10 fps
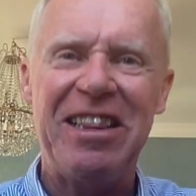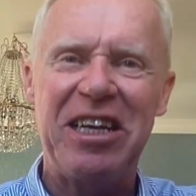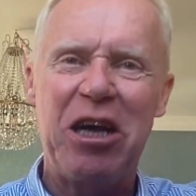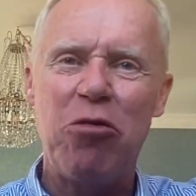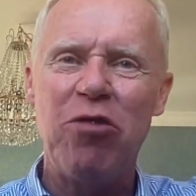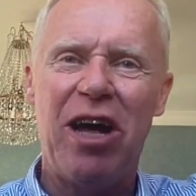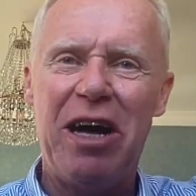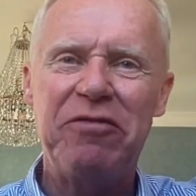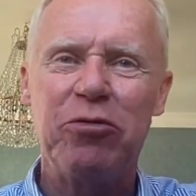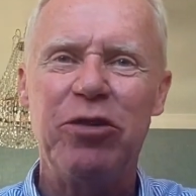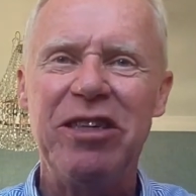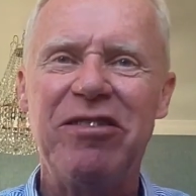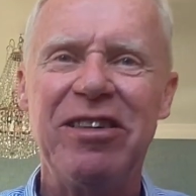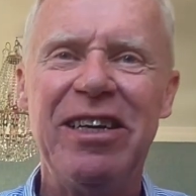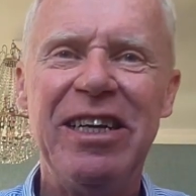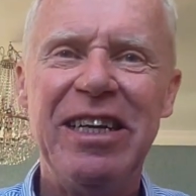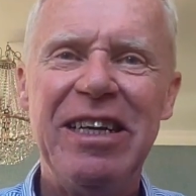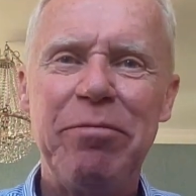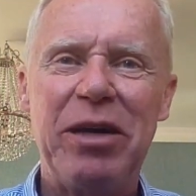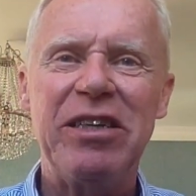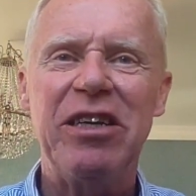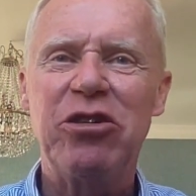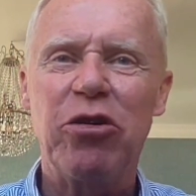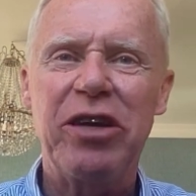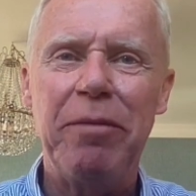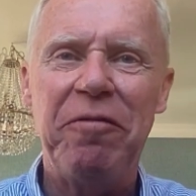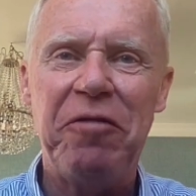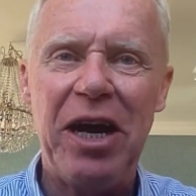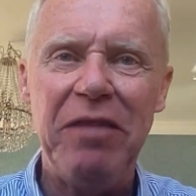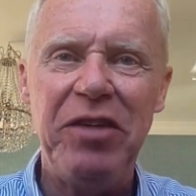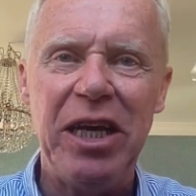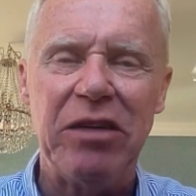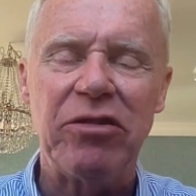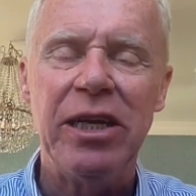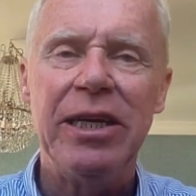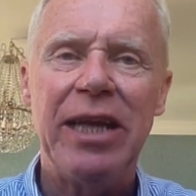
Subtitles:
goal afterwards, but it took him 5 years.